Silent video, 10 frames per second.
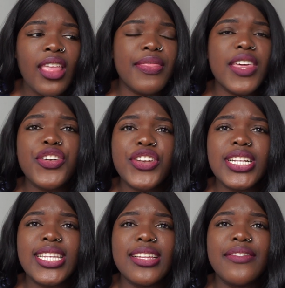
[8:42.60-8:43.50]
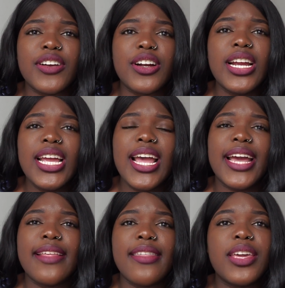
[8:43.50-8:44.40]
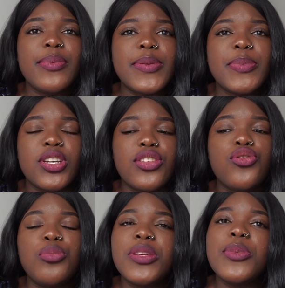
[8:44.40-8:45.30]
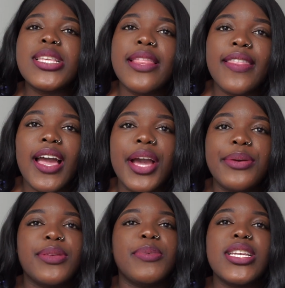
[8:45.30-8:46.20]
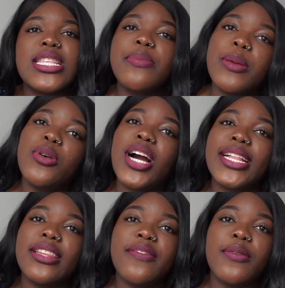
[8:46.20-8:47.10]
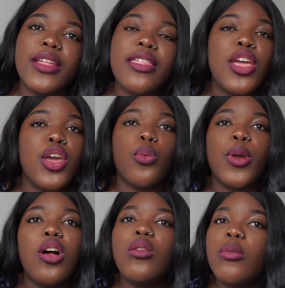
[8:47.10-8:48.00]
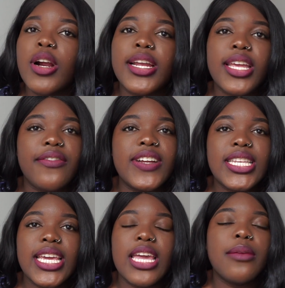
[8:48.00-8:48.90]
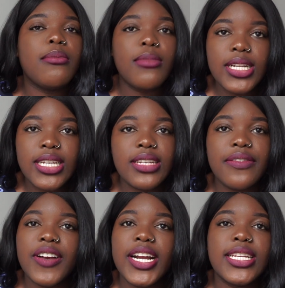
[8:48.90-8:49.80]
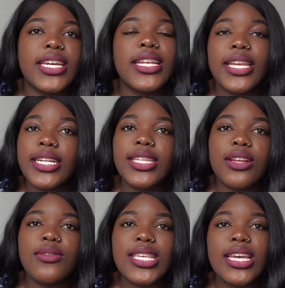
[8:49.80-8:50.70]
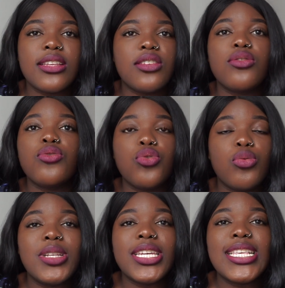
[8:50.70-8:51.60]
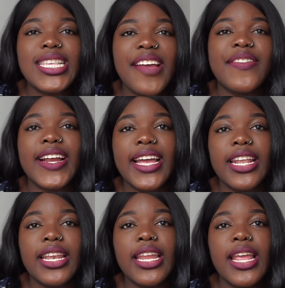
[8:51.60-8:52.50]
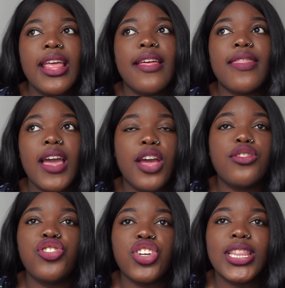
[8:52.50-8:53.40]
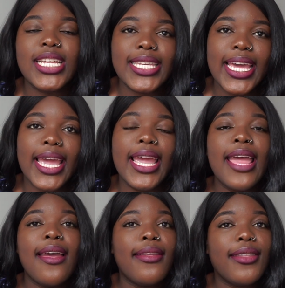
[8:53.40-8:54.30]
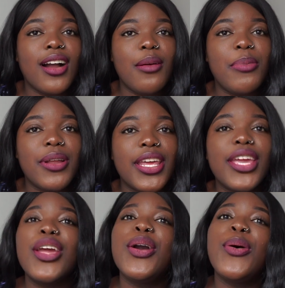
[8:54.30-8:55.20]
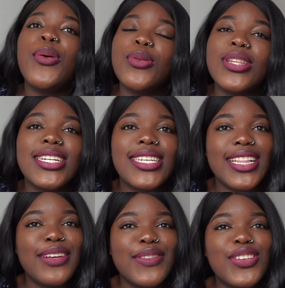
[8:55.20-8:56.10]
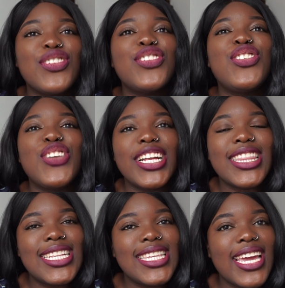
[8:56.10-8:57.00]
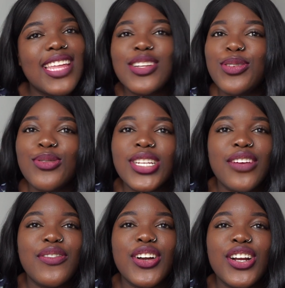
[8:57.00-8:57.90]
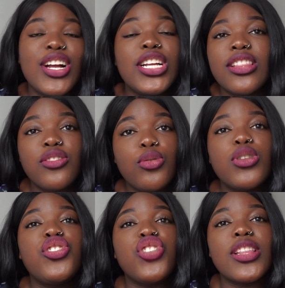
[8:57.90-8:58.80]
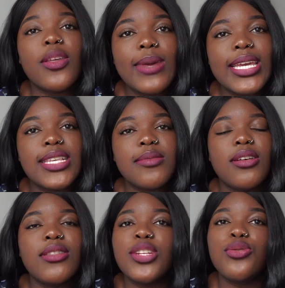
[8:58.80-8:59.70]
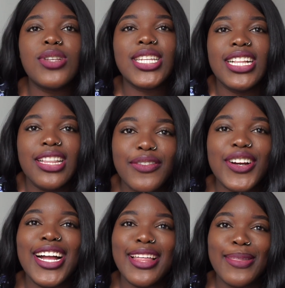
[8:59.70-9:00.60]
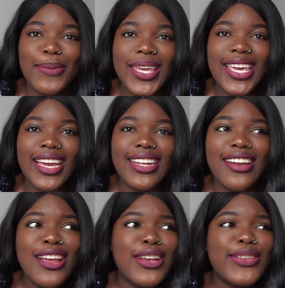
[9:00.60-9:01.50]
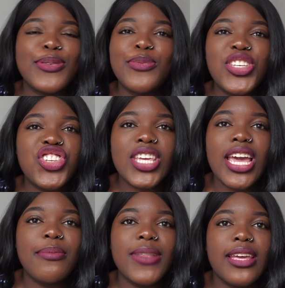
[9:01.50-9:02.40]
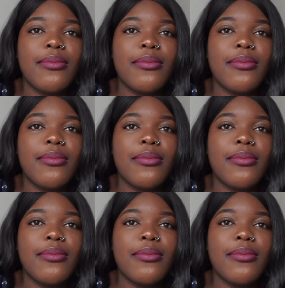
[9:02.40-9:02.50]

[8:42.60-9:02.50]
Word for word: it couldn't deliver and I think it was because nobody was in the house because the people I live with we all work every day Monday to Friday 9 till 6 so nobody is ever in the house during the day and the company only delivers during the day they don't deliver and only during the week as well they don't deliver at the weekend so we just kept like